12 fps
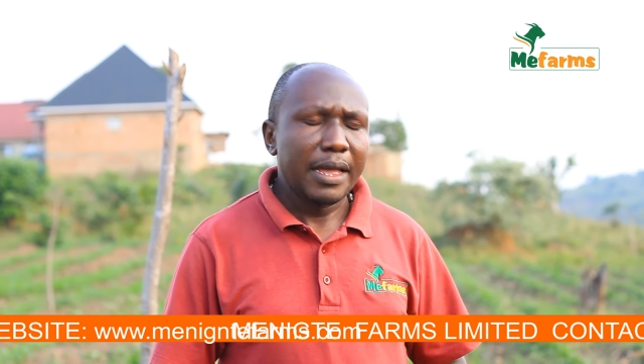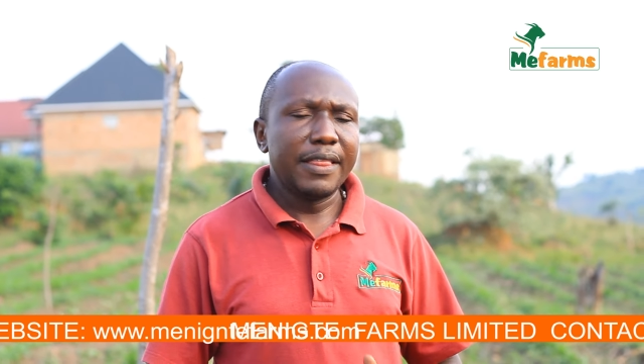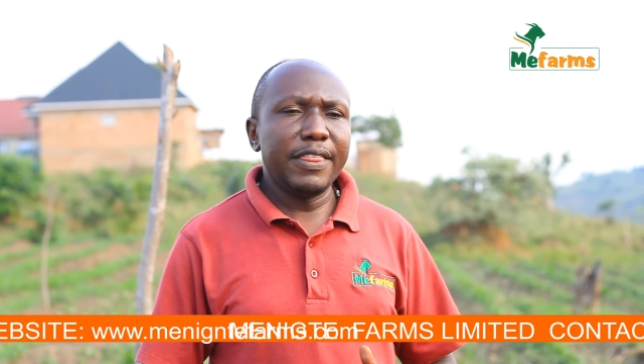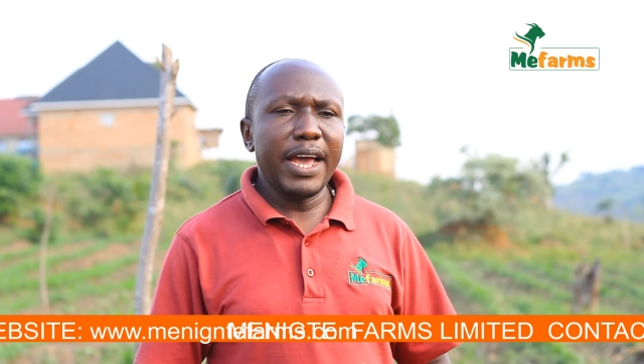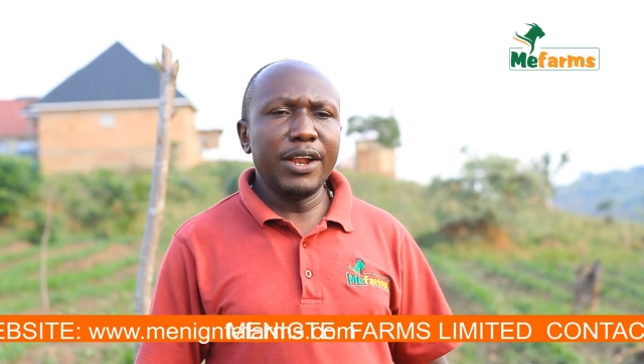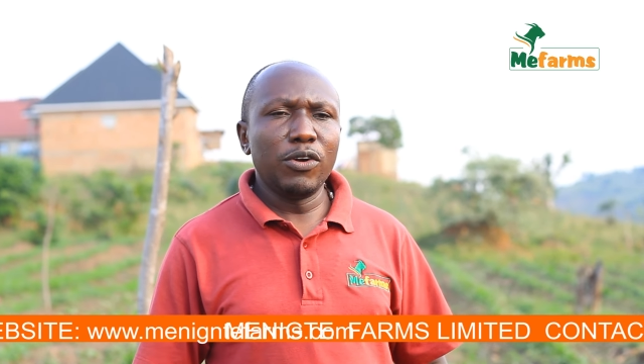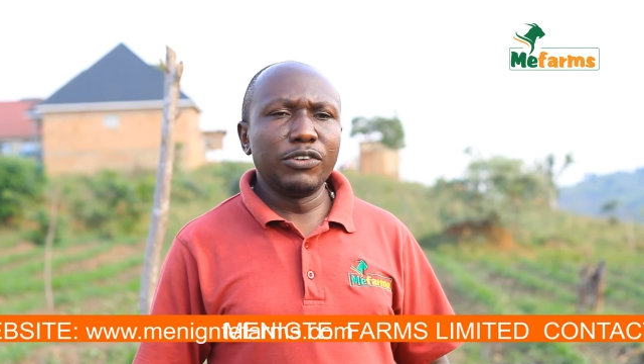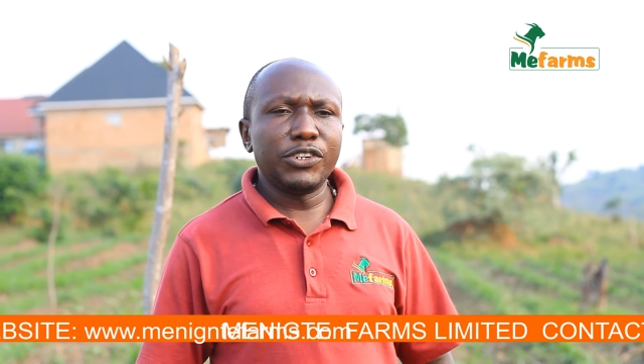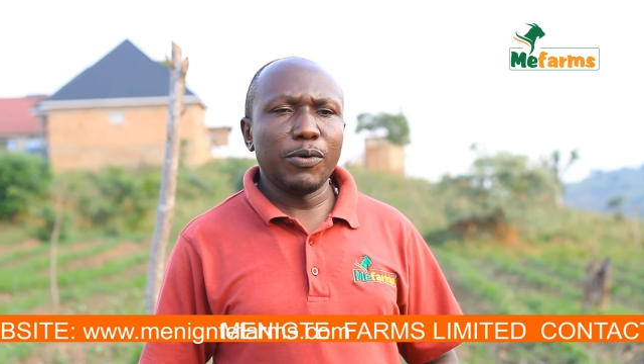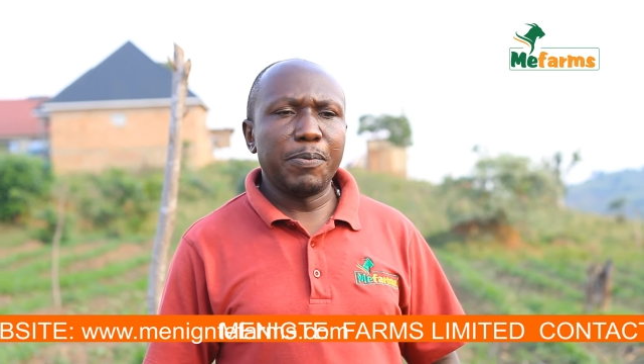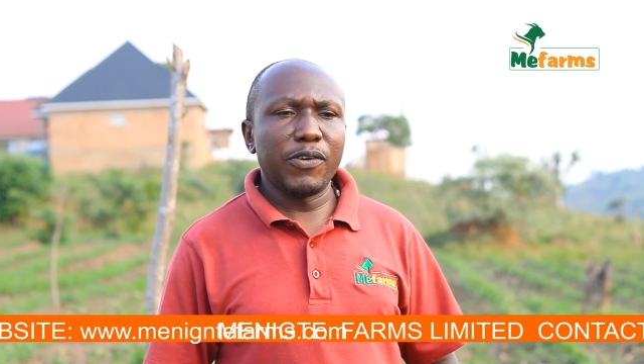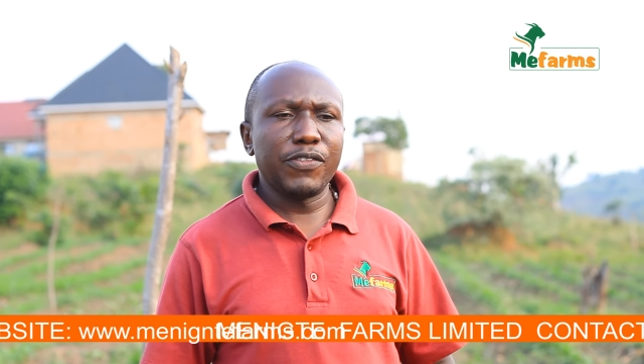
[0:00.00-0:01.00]
Then on
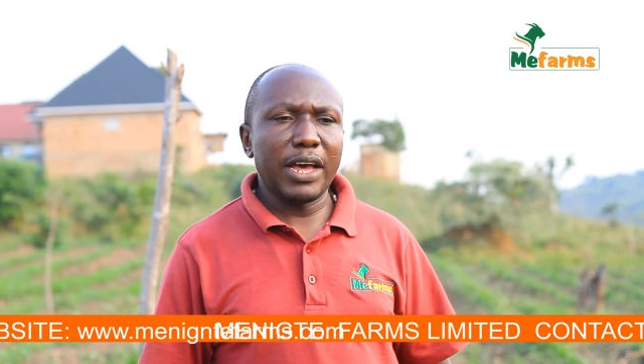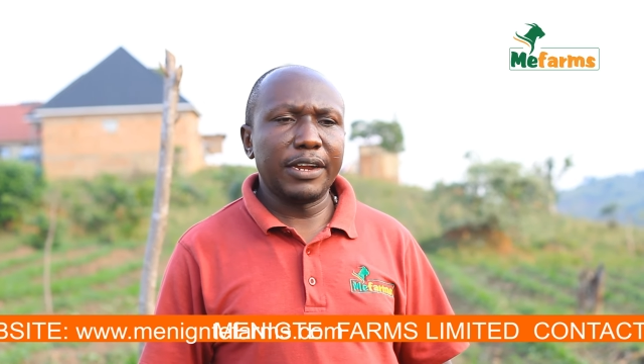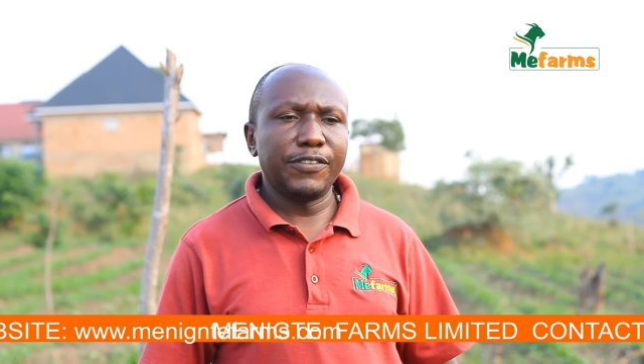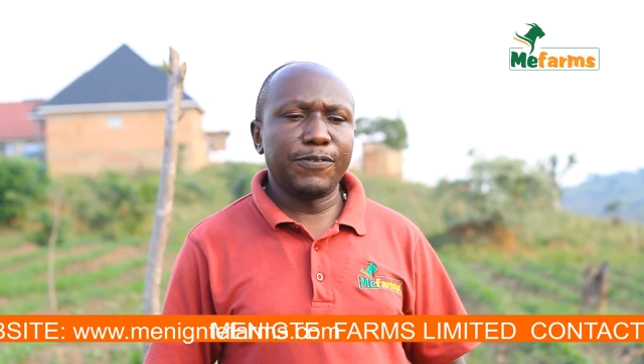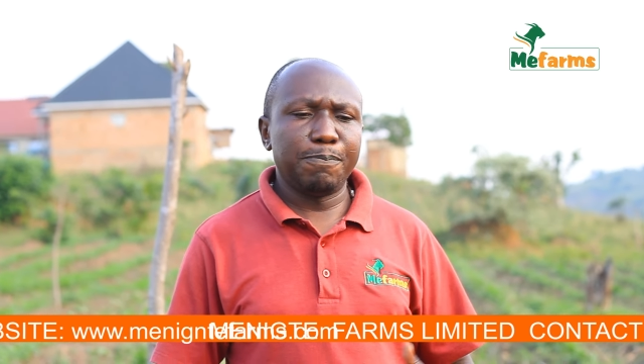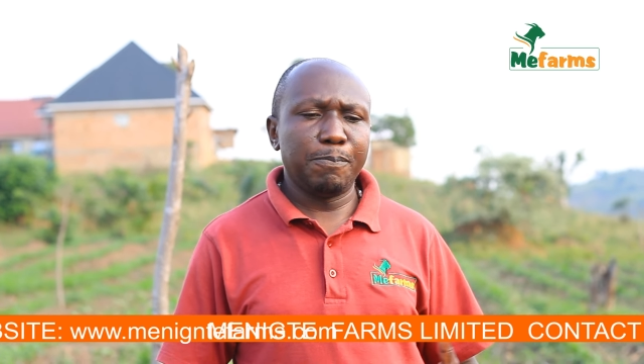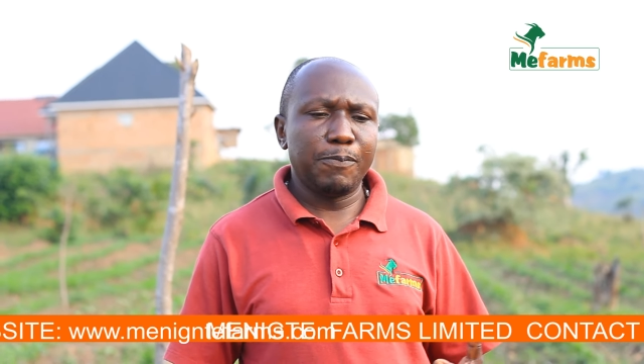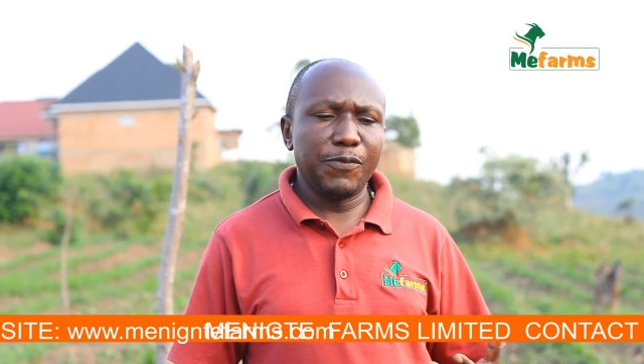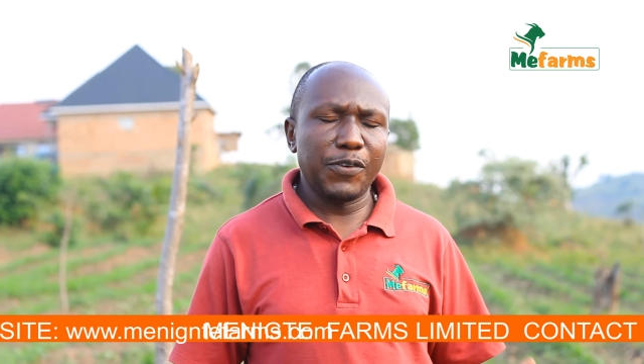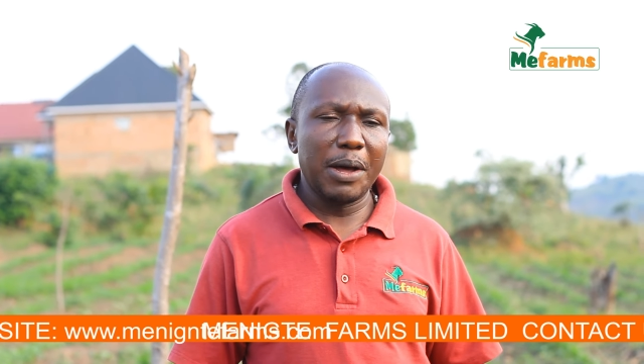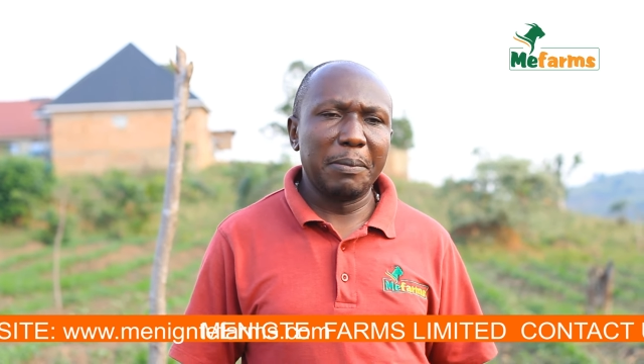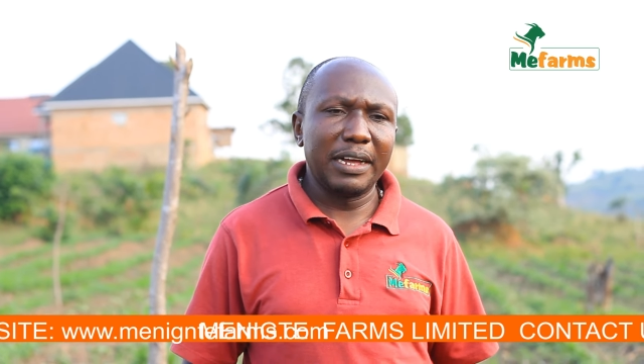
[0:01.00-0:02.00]
top of that,
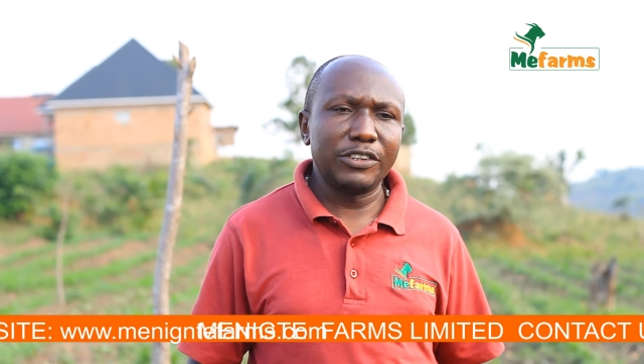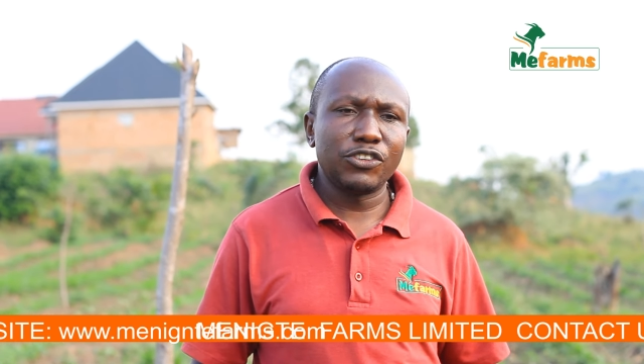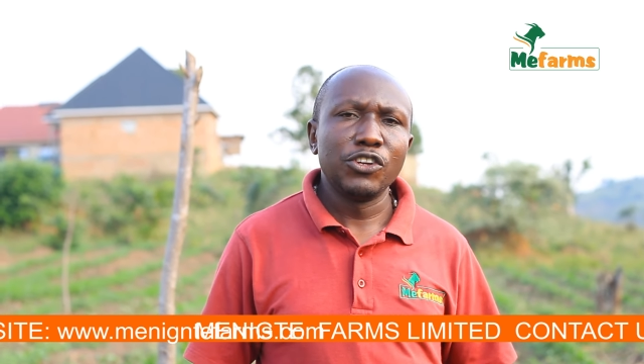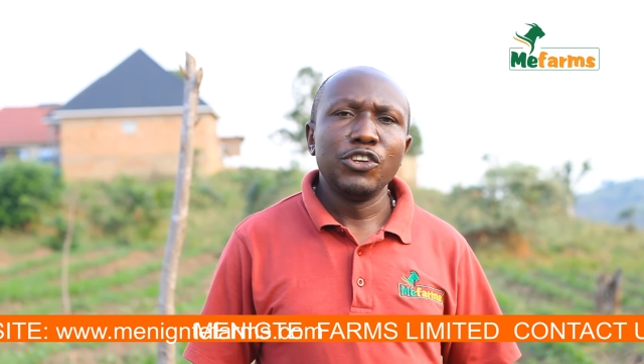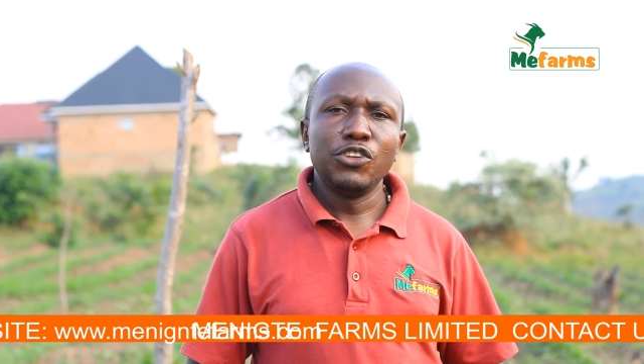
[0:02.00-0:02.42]
farmers,